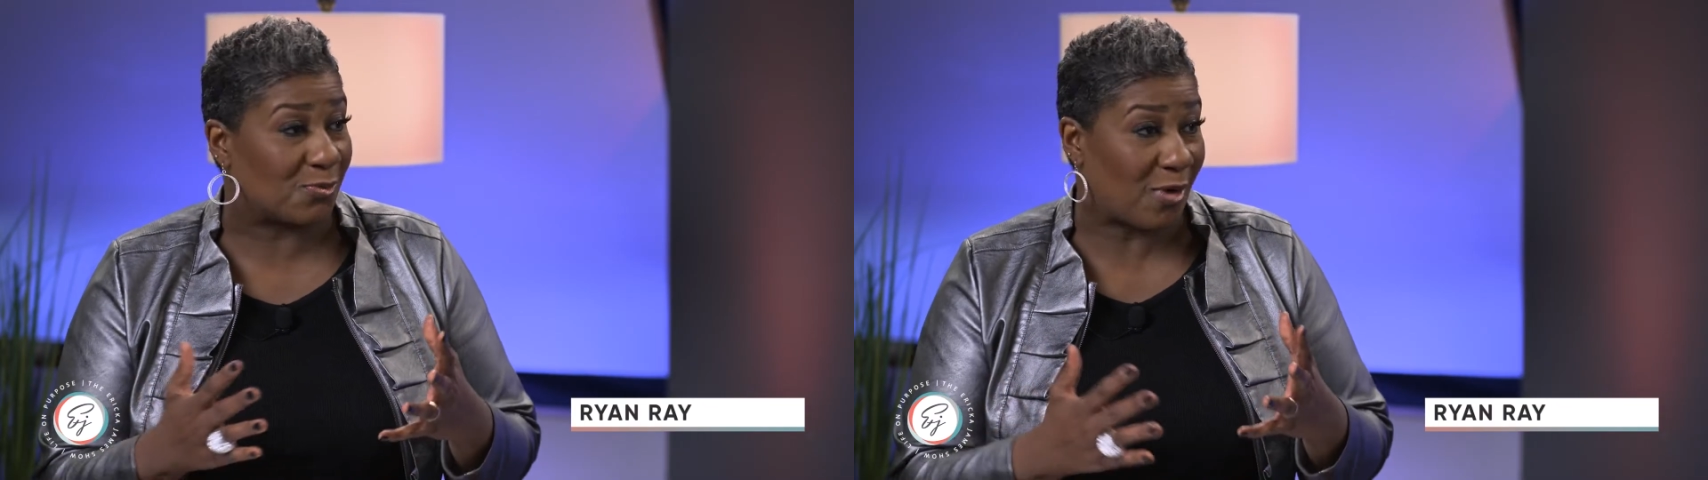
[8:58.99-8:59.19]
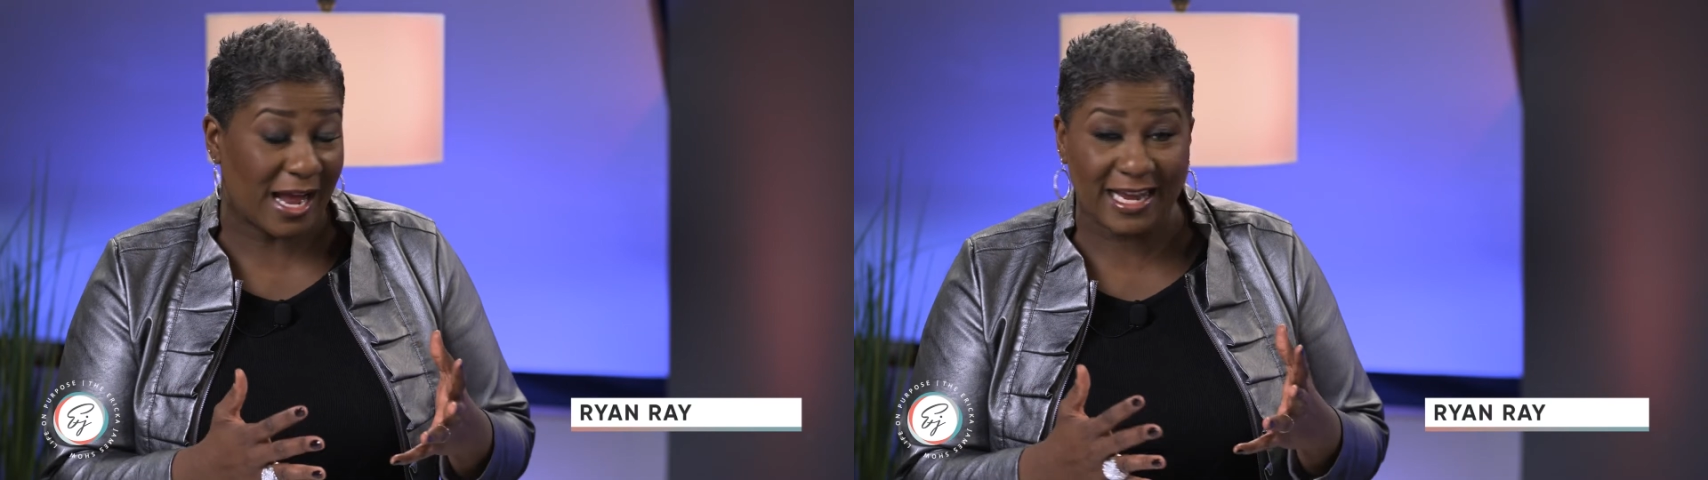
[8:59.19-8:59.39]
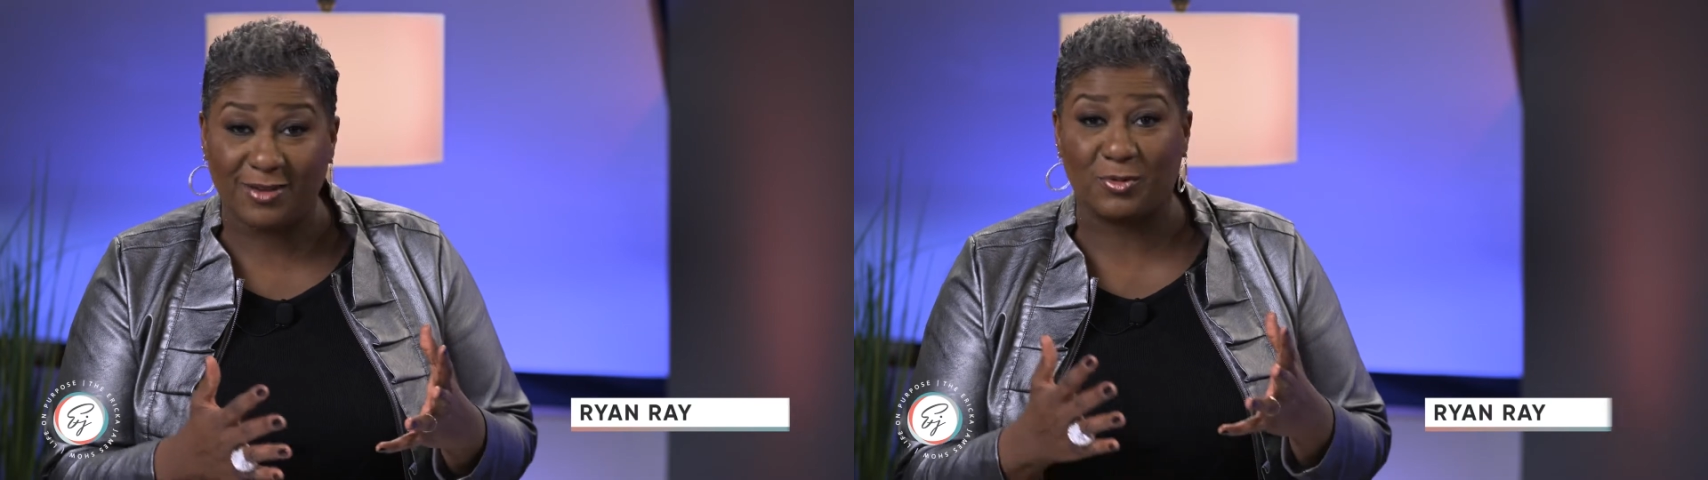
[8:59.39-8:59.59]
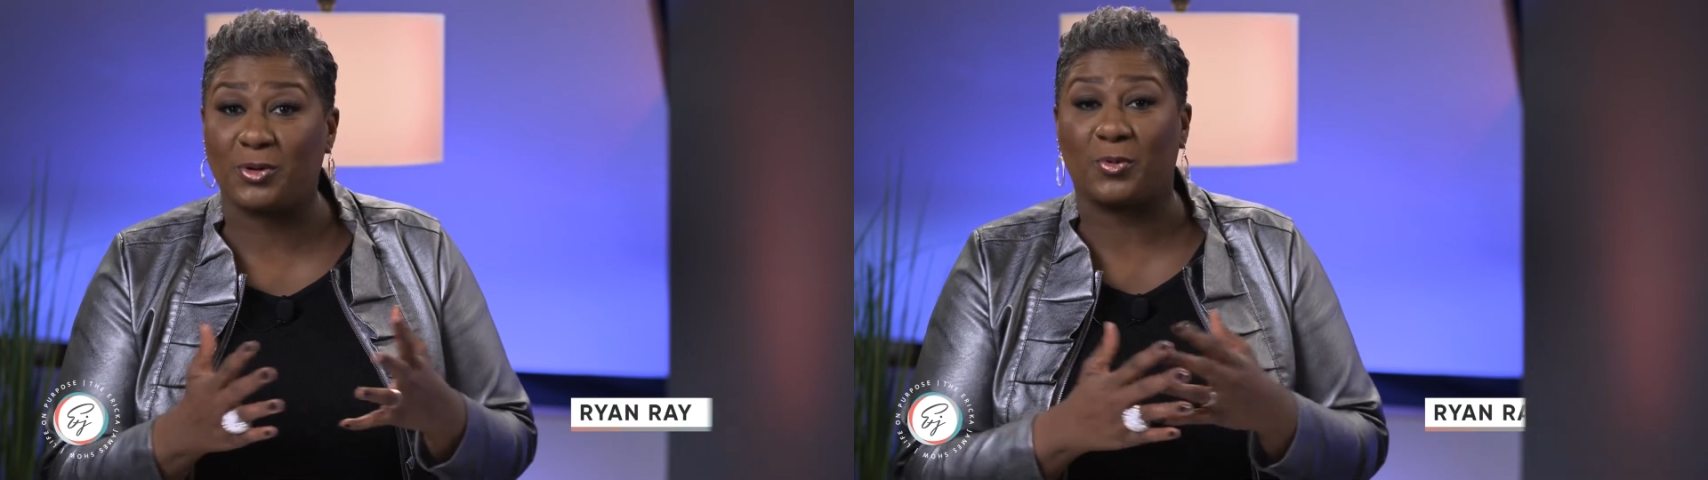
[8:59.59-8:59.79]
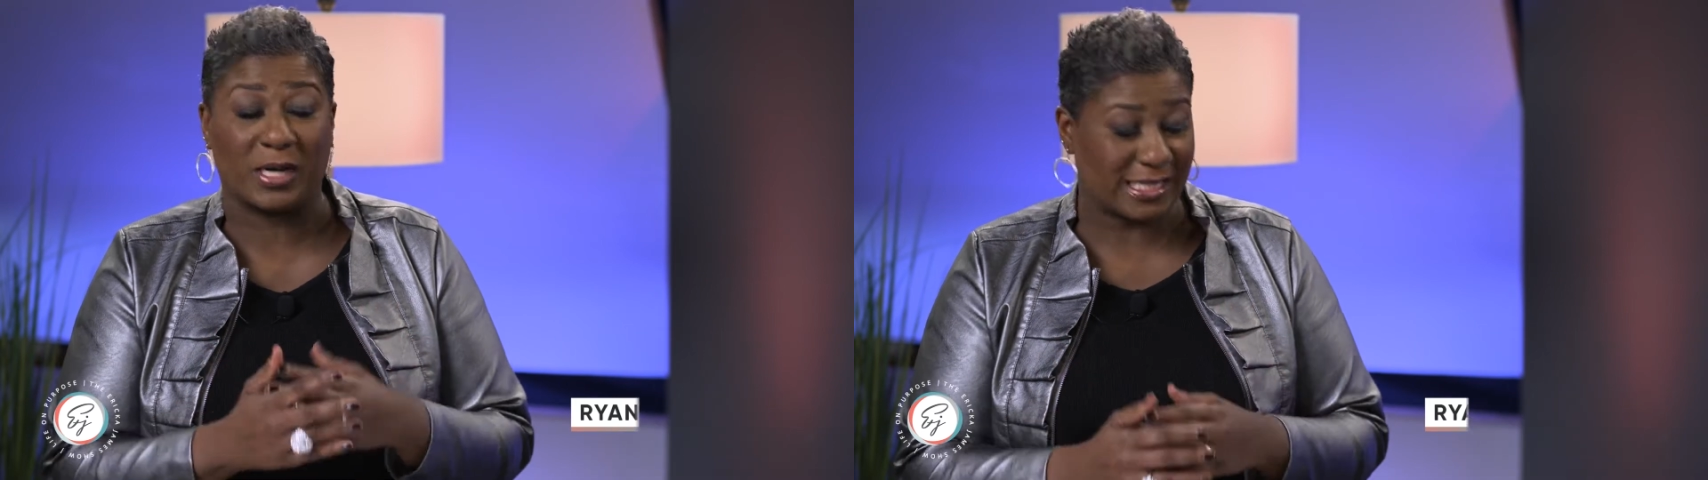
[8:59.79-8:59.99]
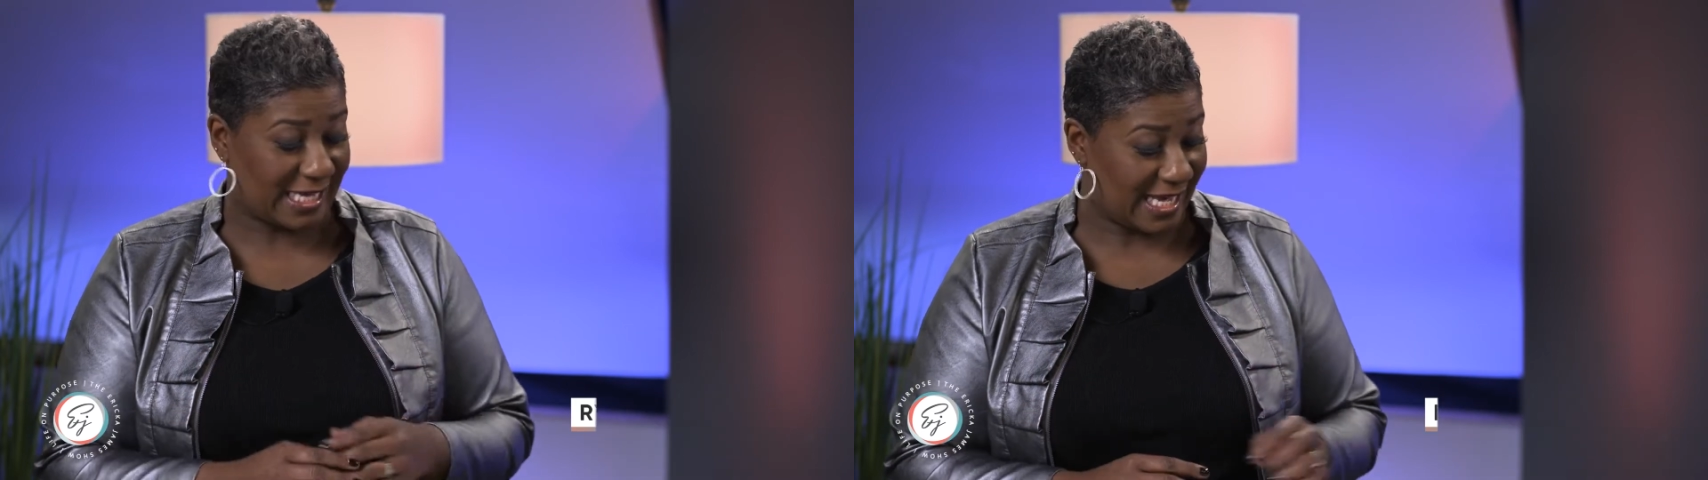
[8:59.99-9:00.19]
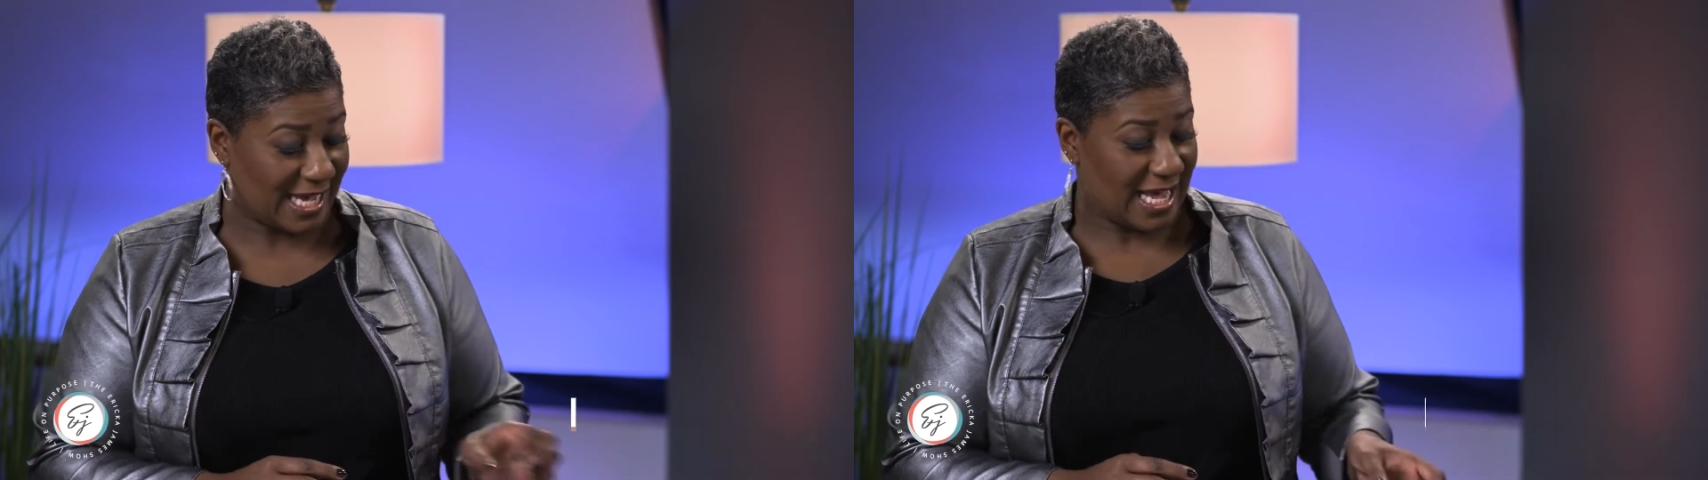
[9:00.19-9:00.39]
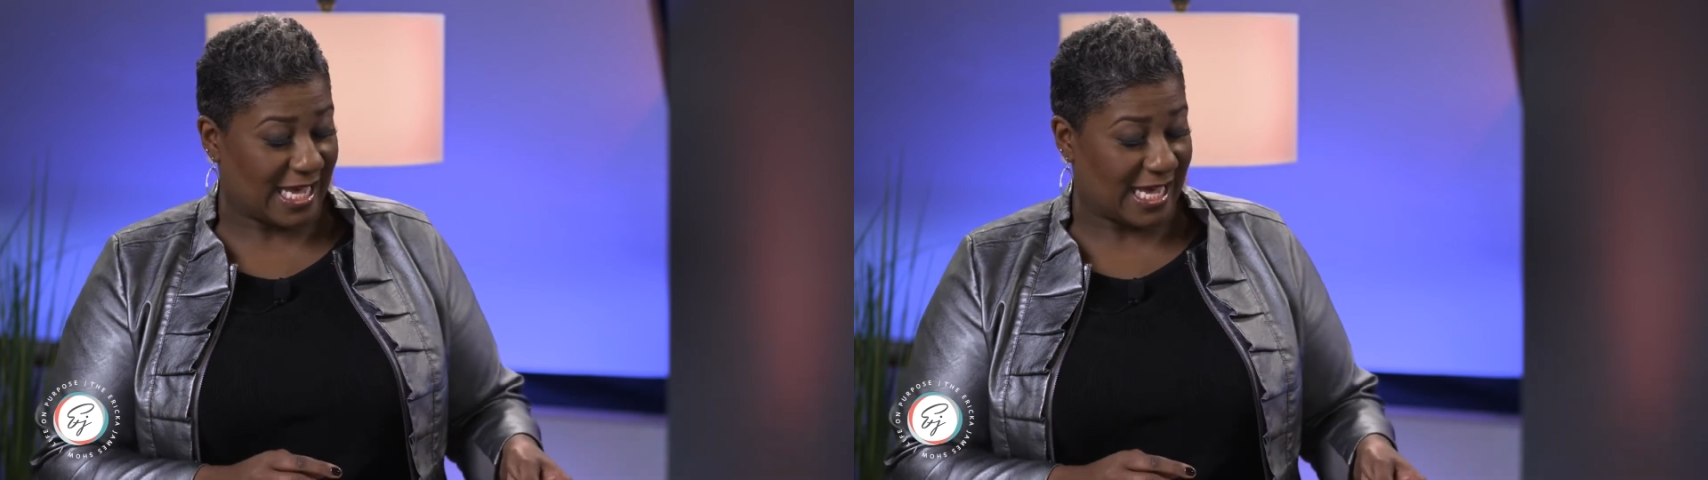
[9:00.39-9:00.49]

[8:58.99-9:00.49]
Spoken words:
Ryan real quickly.